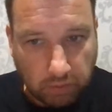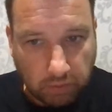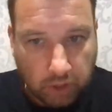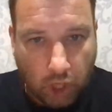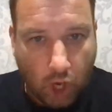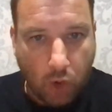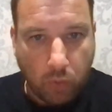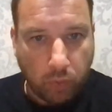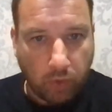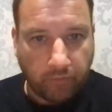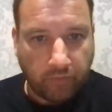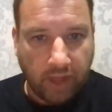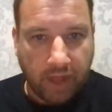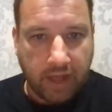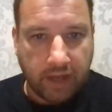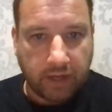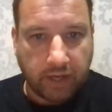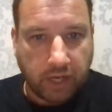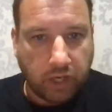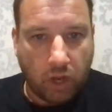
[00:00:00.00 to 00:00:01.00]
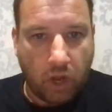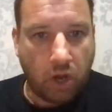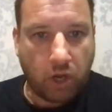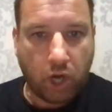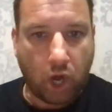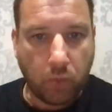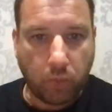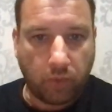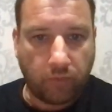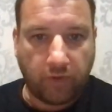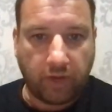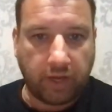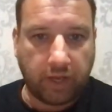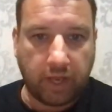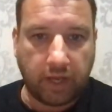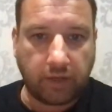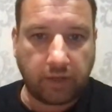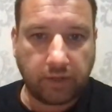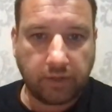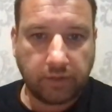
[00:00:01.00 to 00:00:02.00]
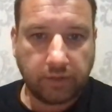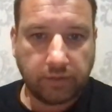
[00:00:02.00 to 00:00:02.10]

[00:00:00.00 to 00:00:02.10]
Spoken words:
cope with that? They can't cope with it, Ken.